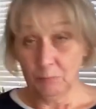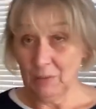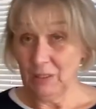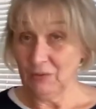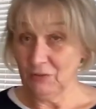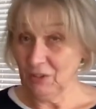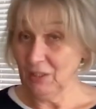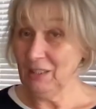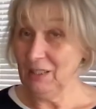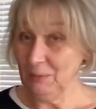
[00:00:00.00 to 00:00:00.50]

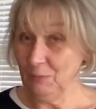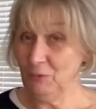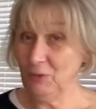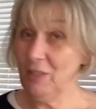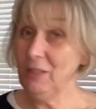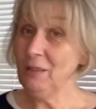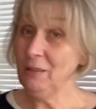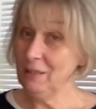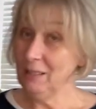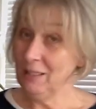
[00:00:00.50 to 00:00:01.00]
As I keep
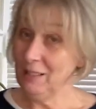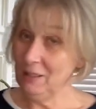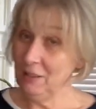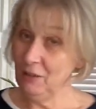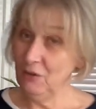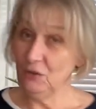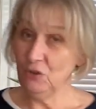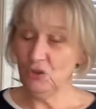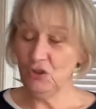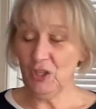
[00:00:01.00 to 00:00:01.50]
saying, it
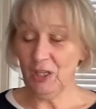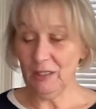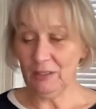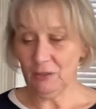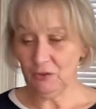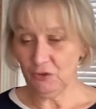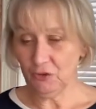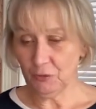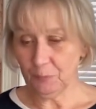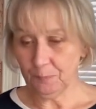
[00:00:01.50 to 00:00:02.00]
is a
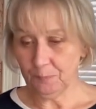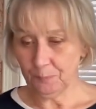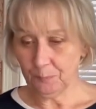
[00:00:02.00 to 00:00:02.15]
challenge,